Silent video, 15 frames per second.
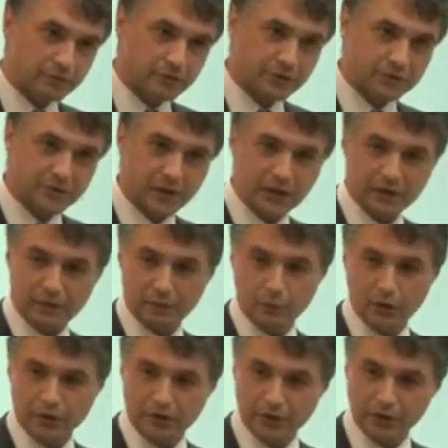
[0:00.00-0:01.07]
which is telling them
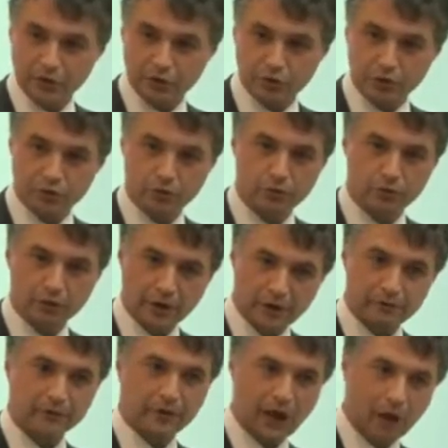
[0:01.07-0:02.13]
what they should do
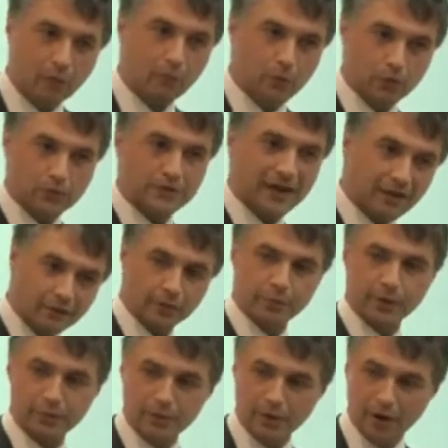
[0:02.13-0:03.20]
given how most other
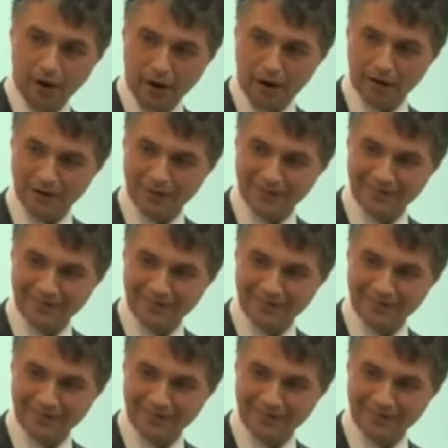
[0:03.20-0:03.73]
people are.